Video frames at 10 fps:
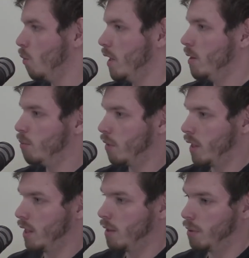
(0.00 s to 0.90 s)
we
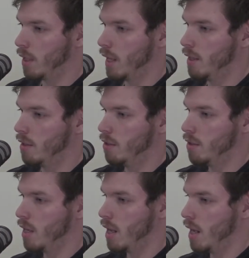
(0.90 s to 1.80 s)
bring
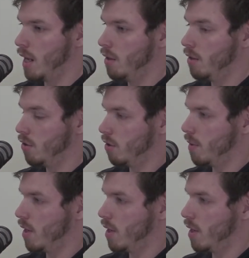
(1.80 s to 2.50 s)
players and dungeon